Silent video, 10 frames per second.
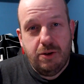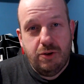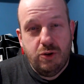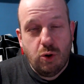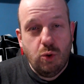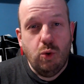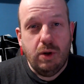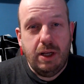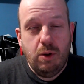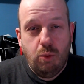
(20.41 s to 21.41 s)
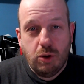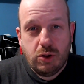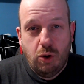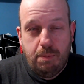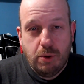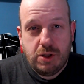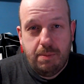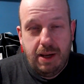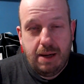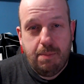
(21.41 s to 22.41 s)
not only what sort of books to
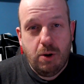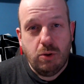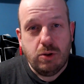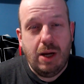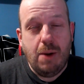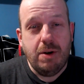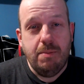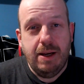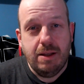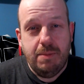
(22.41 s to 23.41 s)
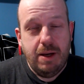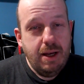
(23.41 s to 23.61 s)
make, but also how to make them,